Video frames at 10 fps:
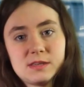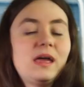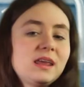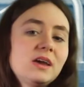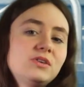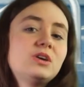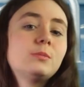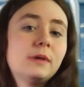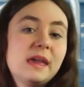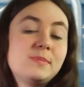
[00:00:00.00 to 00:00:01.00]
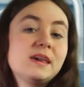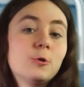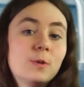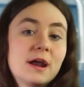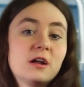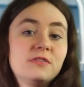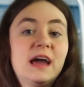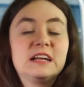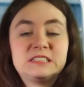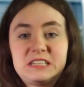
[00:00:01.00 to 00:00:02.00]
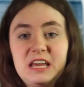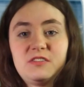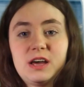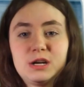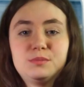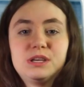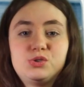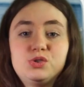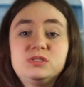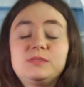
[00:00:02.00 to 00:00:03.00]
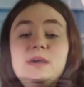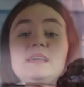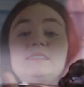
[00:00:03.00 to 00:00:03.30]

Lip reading: Many of you may be aware that snake venom is used to make